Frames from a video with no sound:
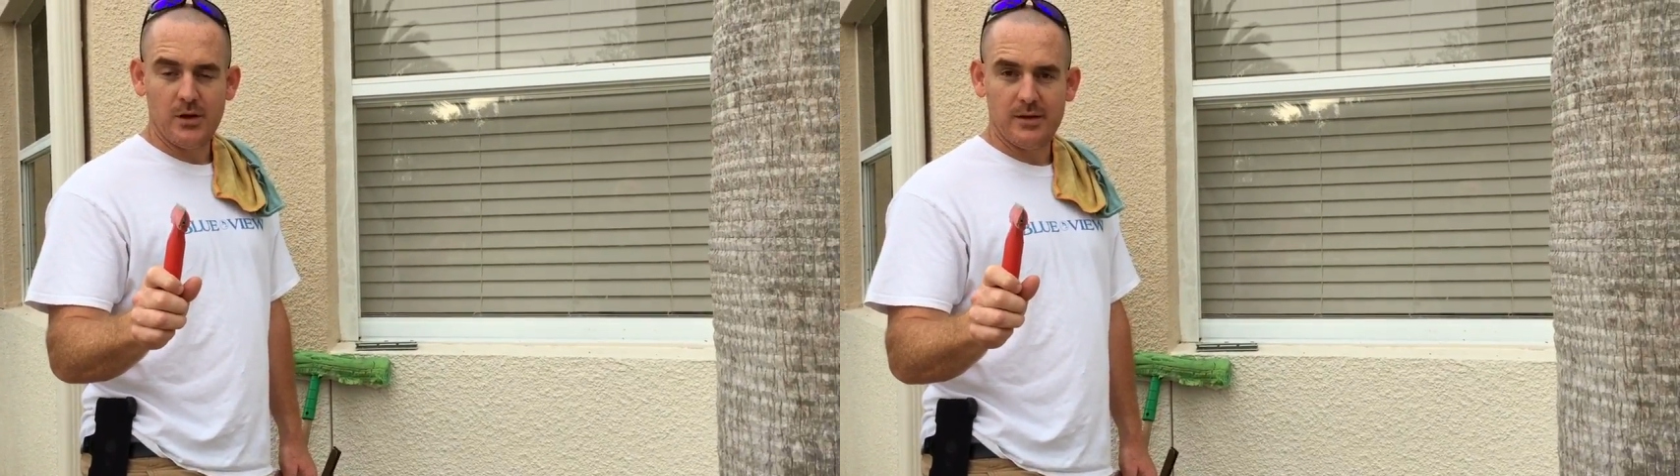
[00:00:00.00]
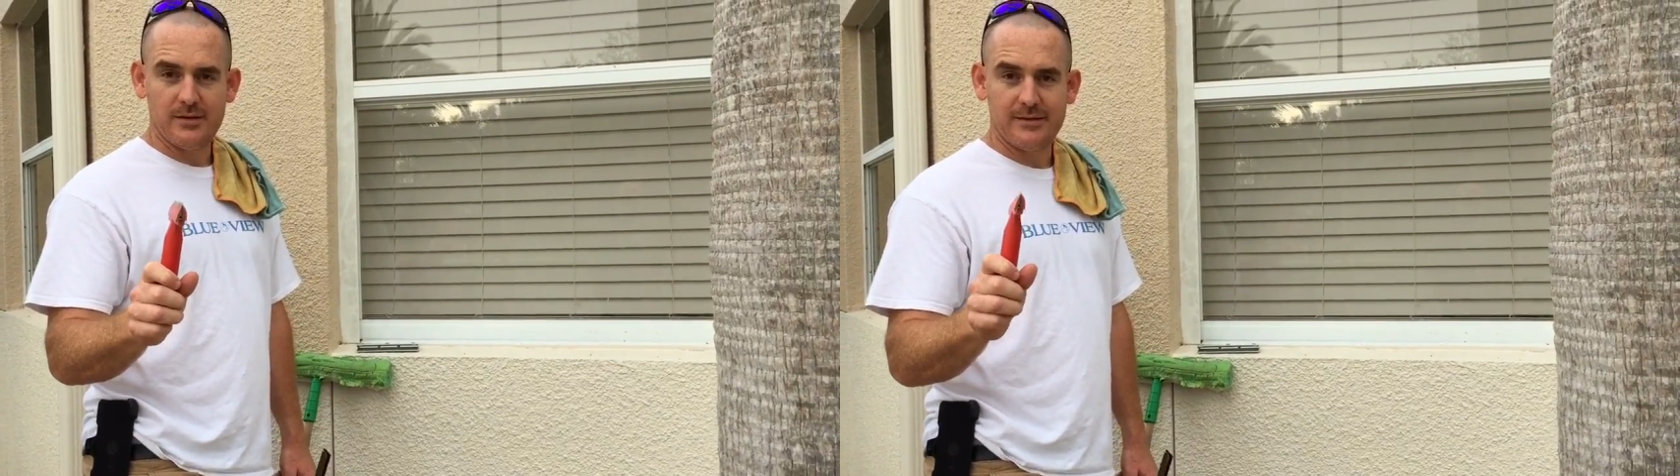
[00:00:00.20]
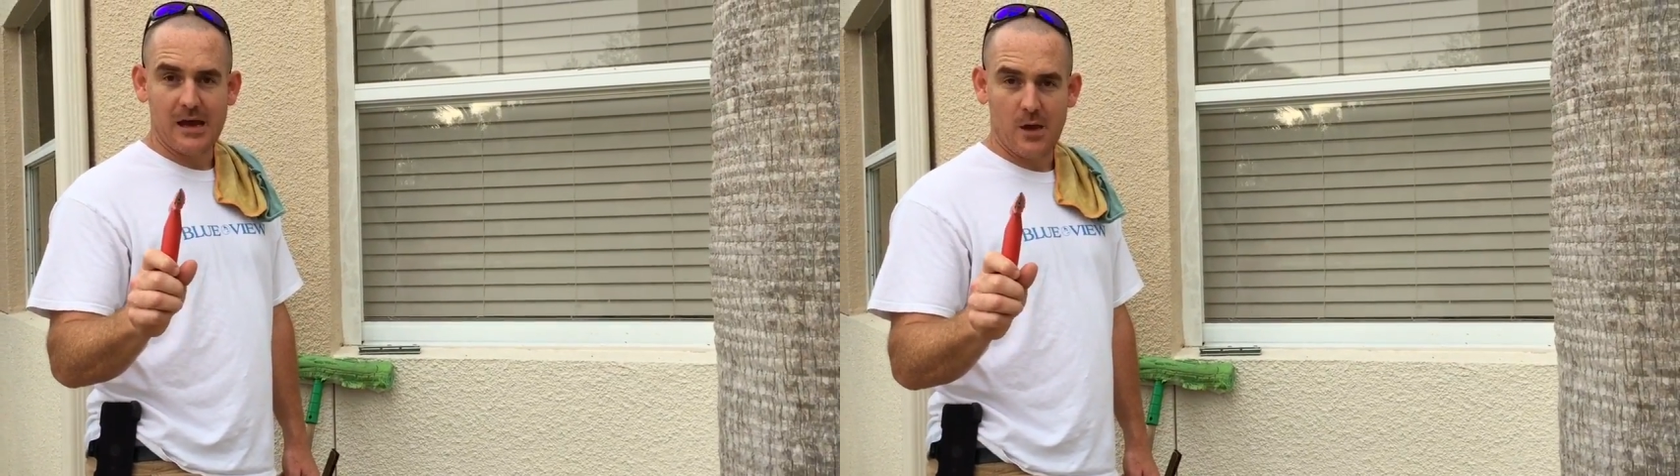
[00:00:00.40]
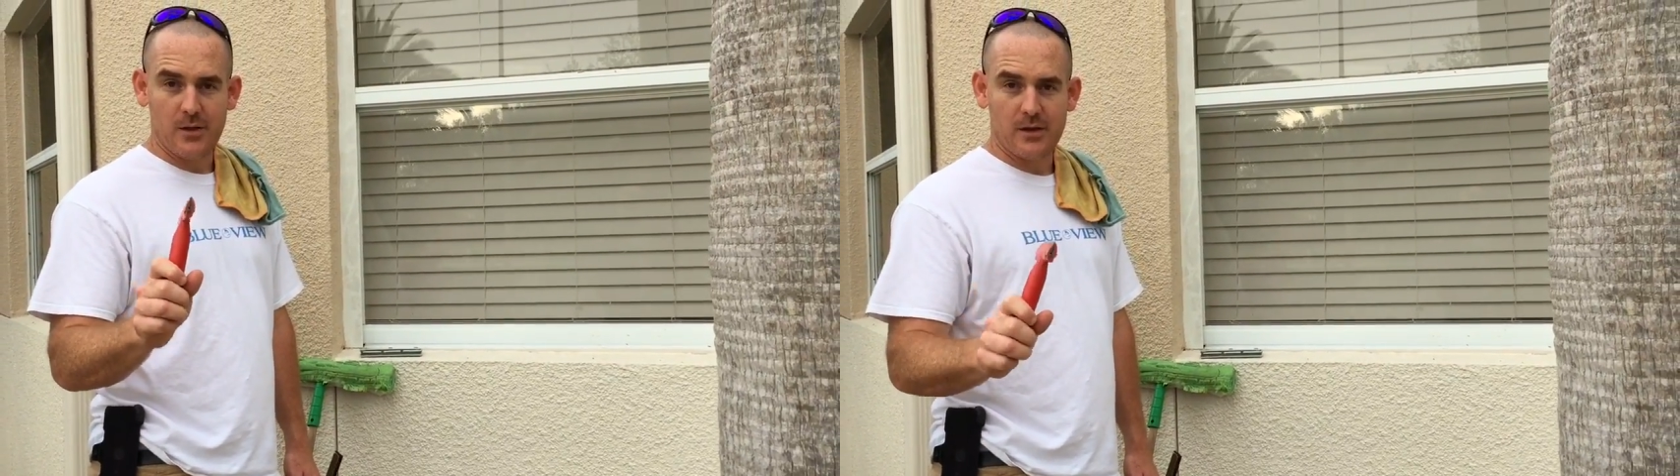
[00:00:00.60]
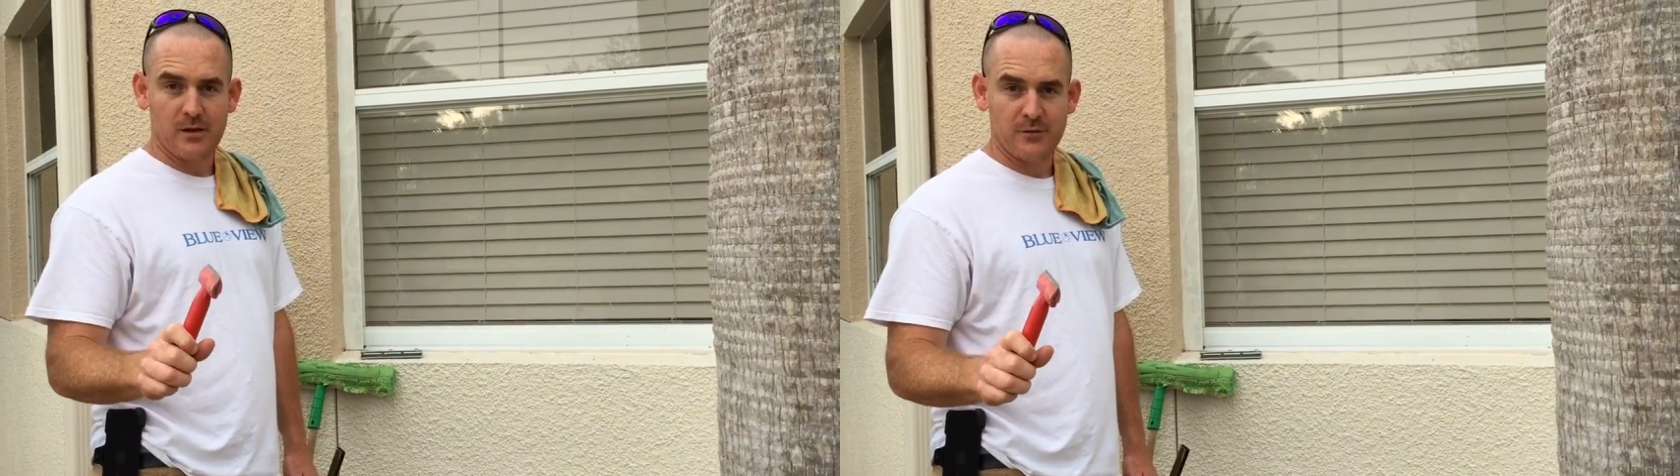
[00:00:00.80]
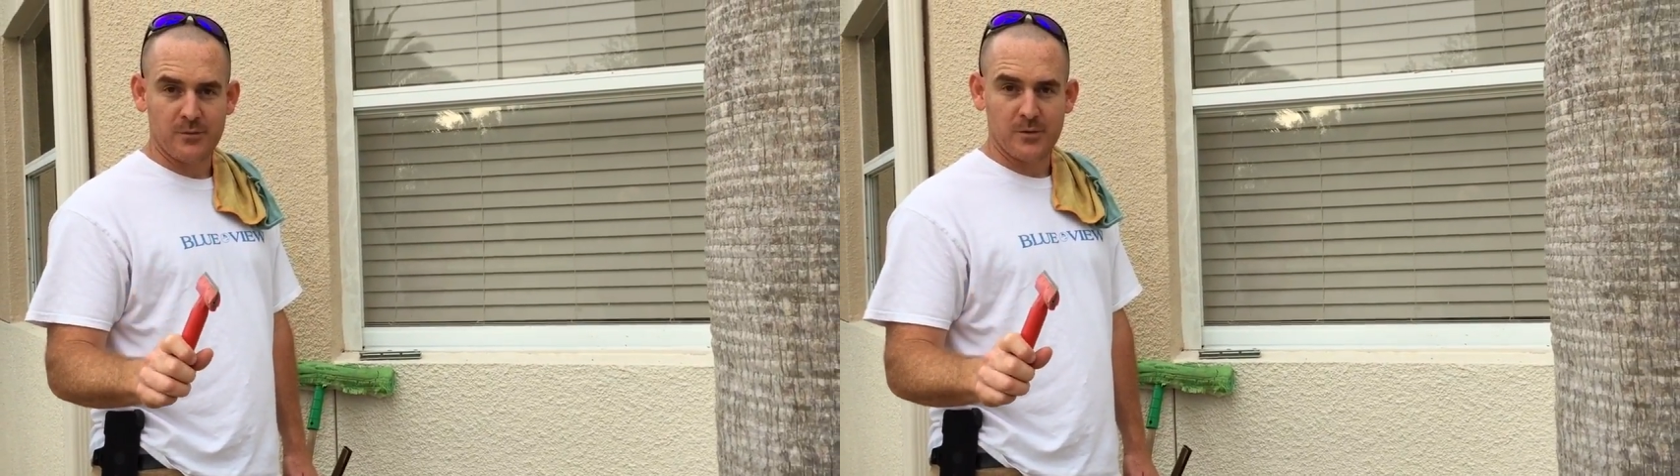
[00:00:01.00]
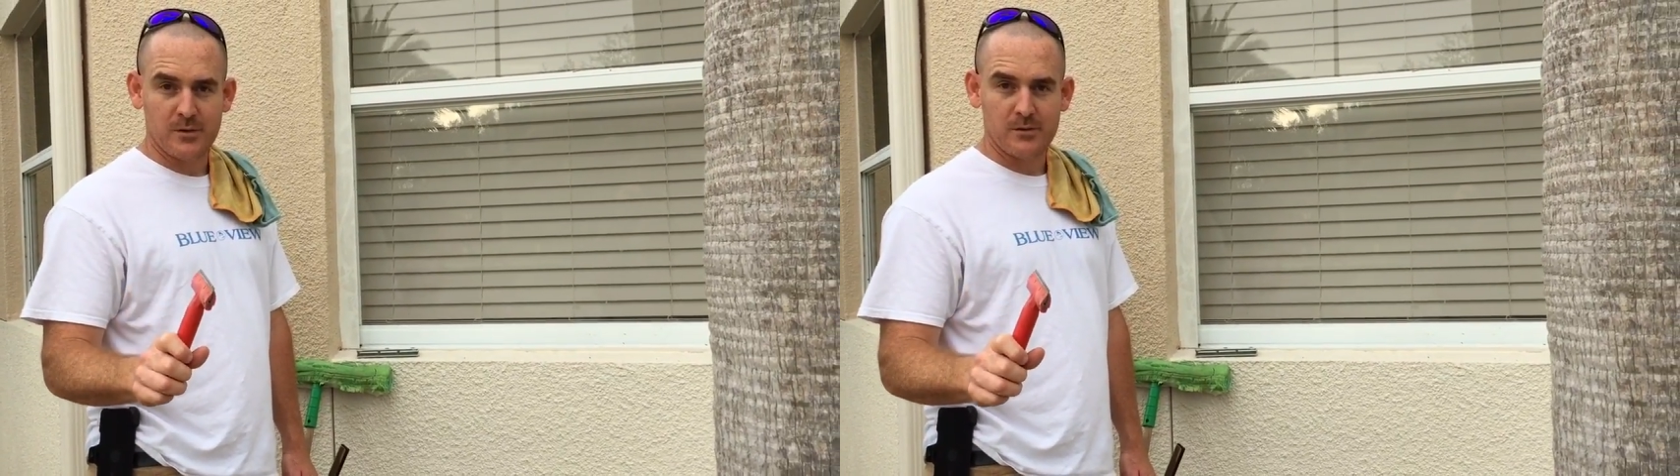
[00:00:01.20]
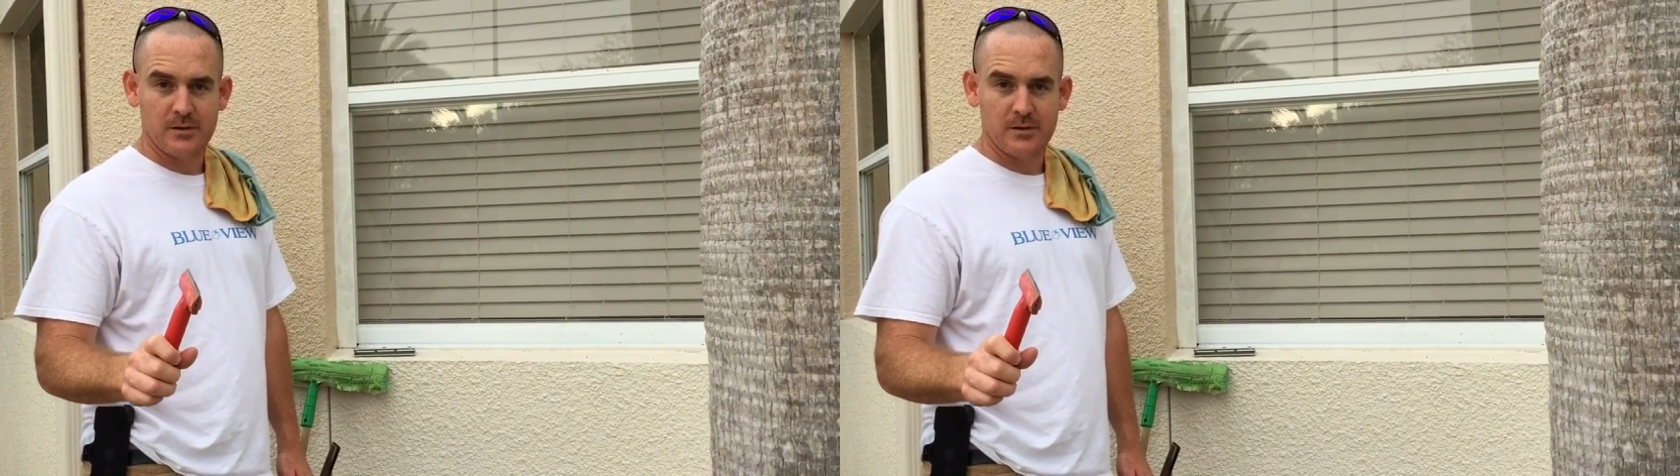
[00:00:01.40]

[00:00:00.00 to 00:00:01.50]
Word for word: need to tell the customer